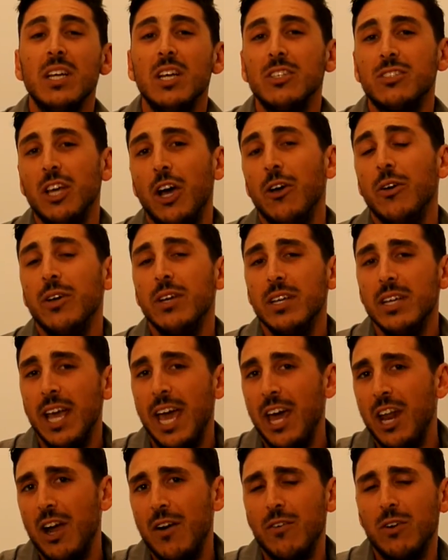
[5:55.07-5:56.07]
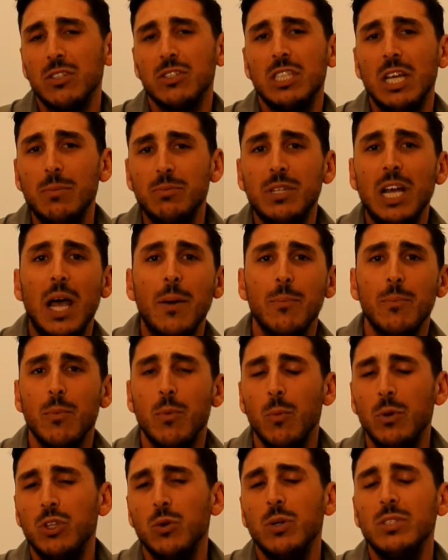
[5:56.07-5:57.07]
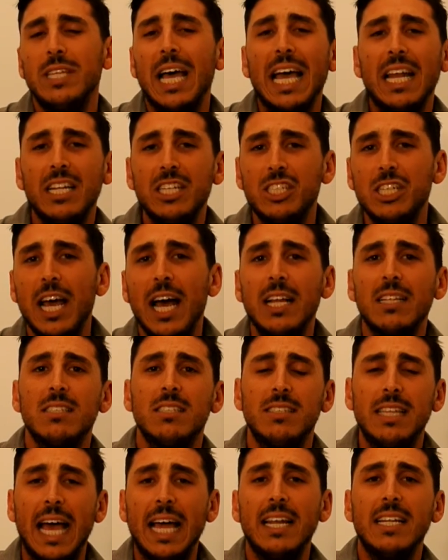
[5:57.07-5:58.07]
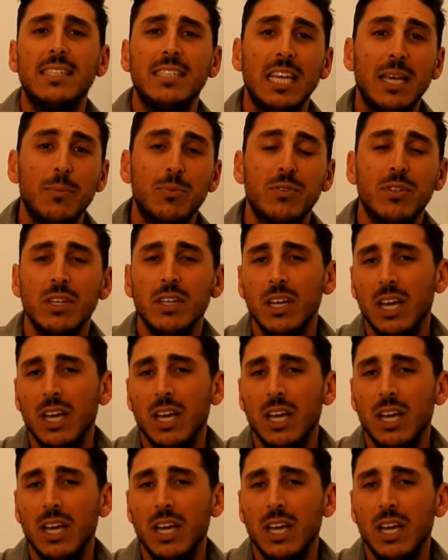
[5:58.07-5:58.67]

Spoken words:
So head over on Snapchat. We're doing daily chats, daily tips.